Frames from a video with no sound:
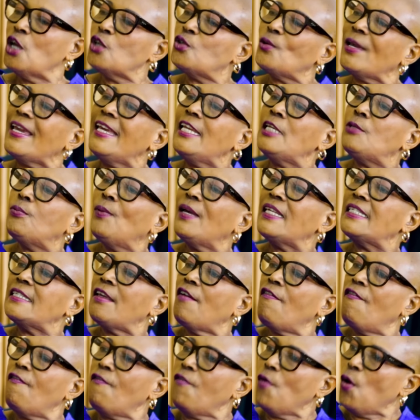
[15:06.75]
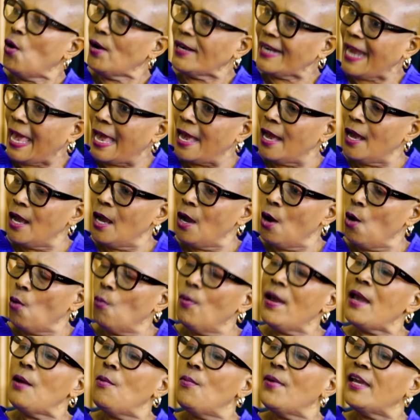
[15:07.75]
So it was a forum
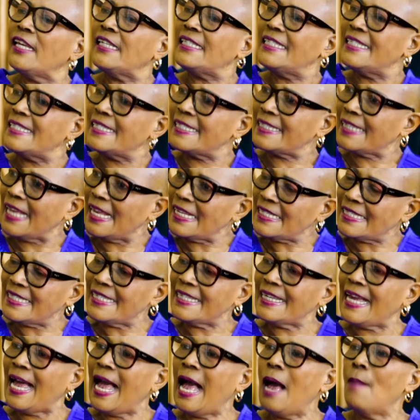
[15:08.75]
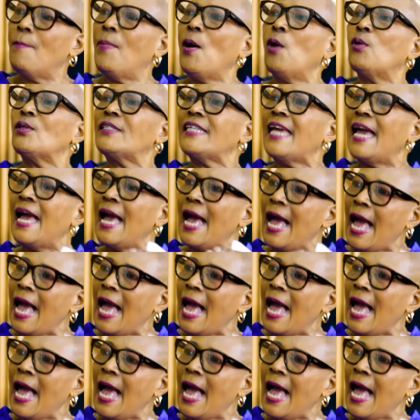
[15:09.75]
where we're discussing about